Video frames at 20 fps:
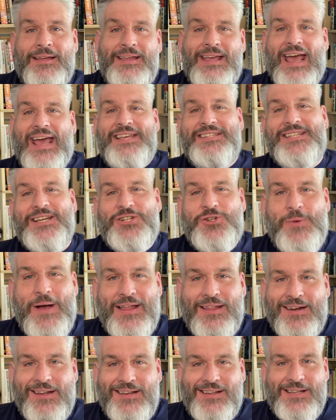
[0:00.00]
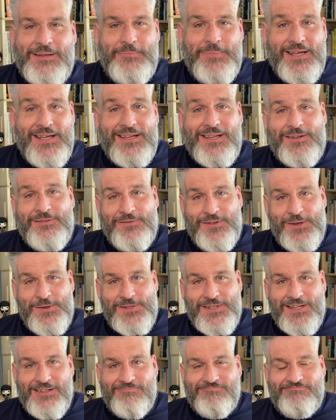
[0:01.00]
Asexuality can be
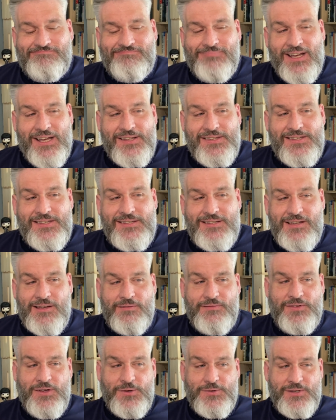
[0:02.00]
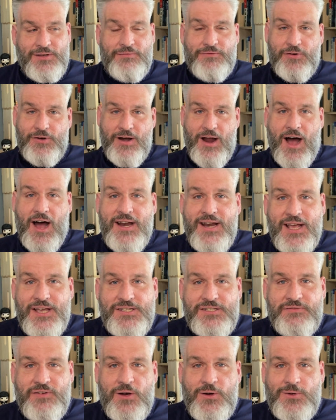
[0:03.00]
confusing. It's confusing for
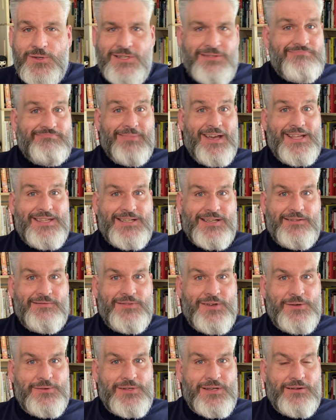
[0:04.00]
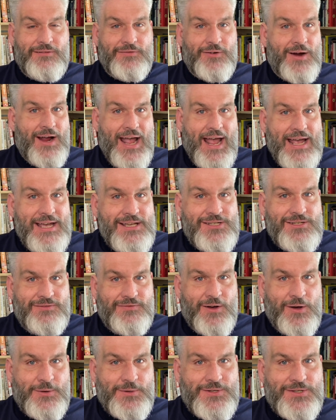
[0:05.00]
non-ace folks, it's confusing for ace
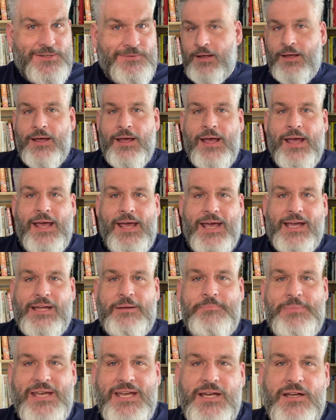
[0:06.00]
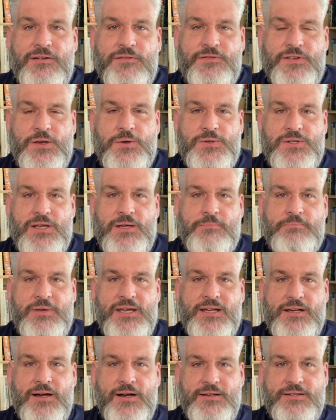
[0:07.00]
folks. It can be confusing
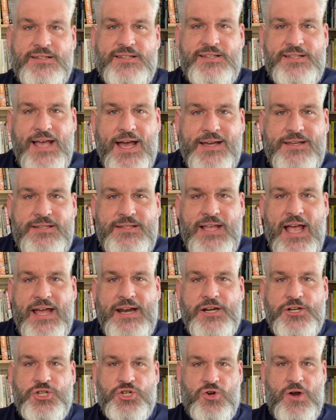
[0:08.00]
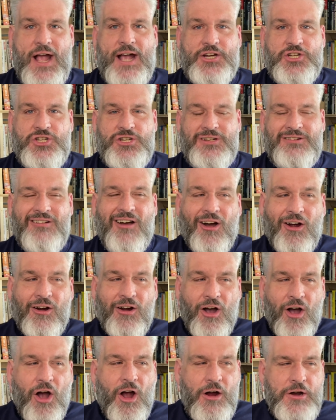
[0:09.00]
because sex and attraction are
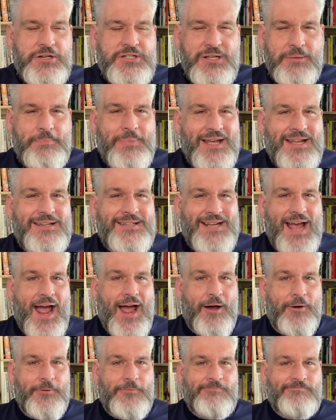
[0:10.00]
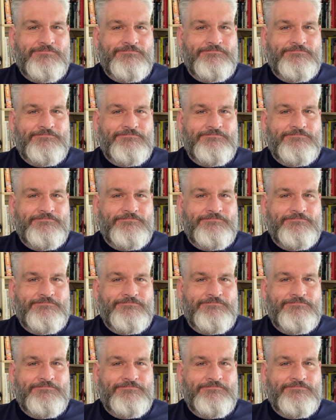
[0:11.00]
hard to pin down